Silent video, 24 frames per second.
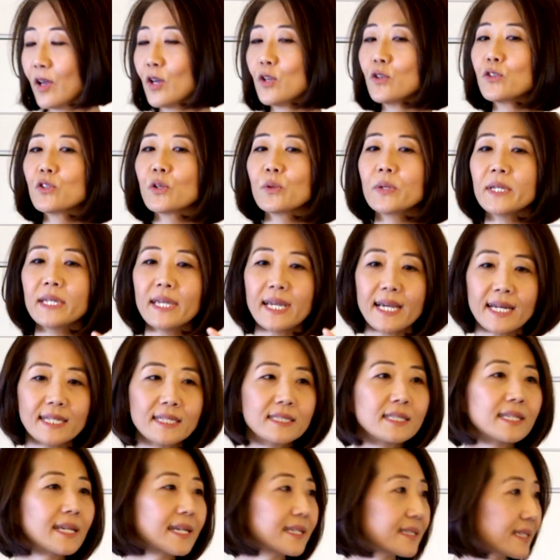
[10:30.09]
So he
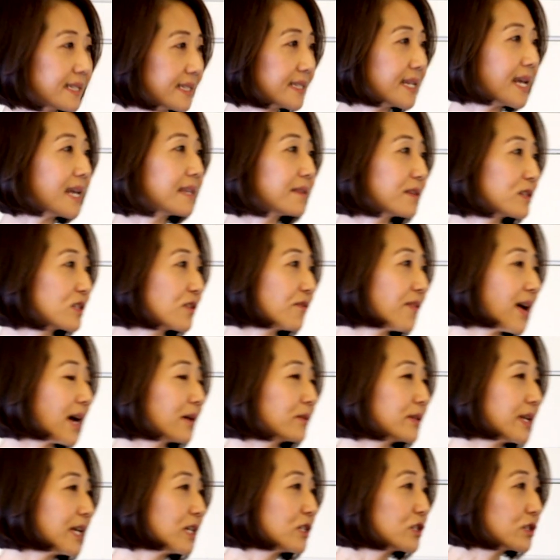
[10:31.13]
had to take this
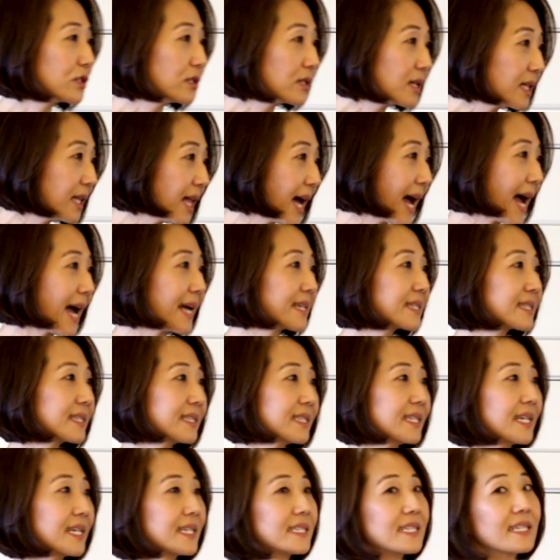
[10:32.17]
foundational class,
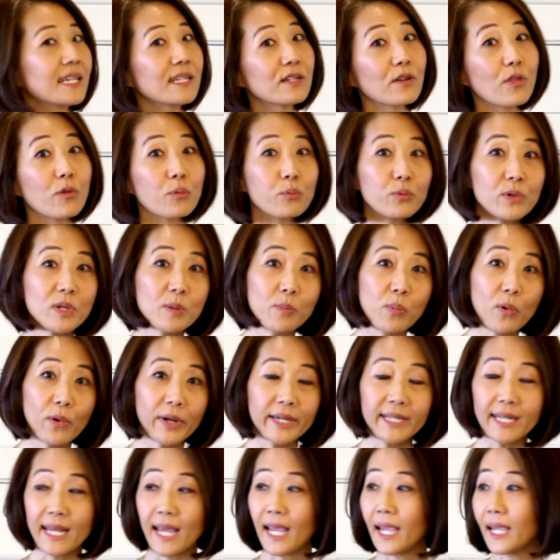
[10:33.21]
and he had to get a
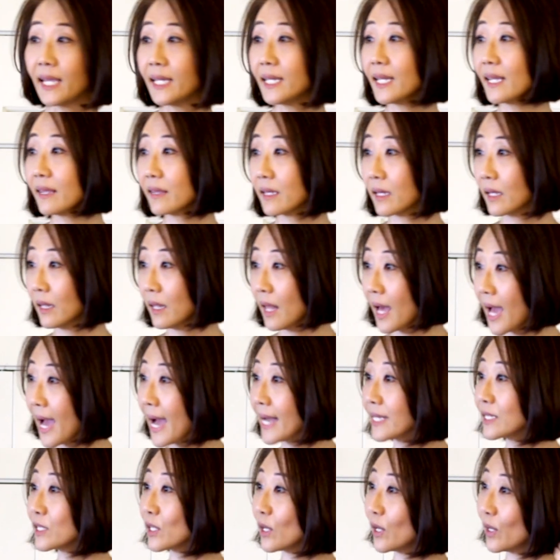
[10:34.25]
3.8 in the
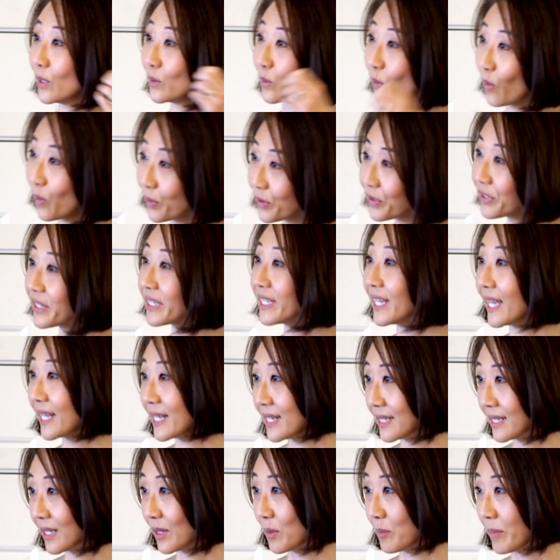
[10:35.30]
class in order to get
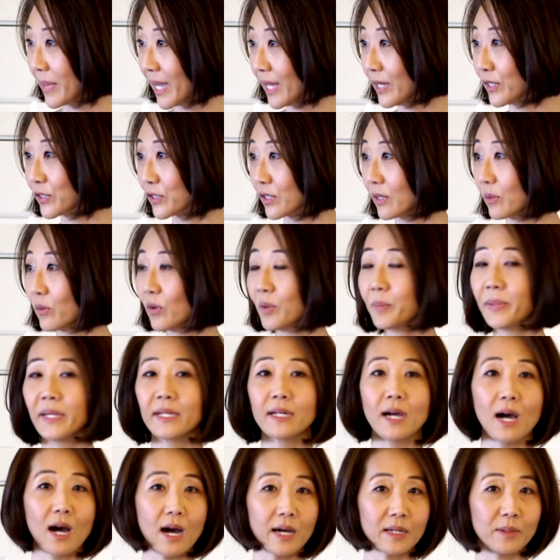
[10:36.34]
into the major. It would be
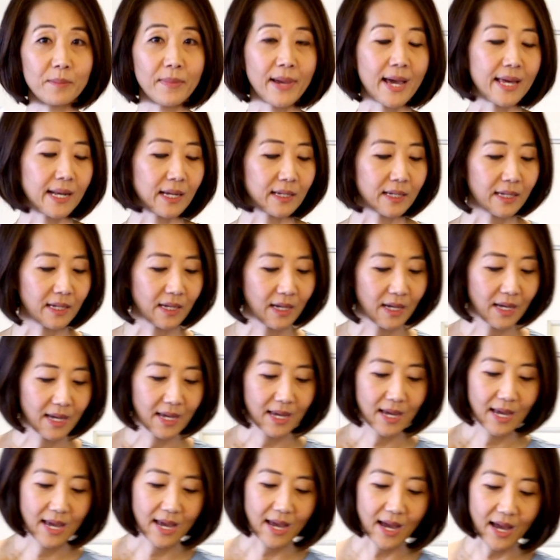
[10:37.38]
an automatic
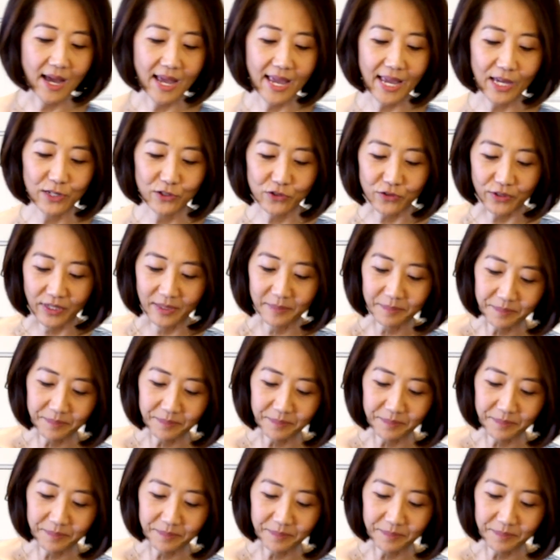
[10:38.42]
entry.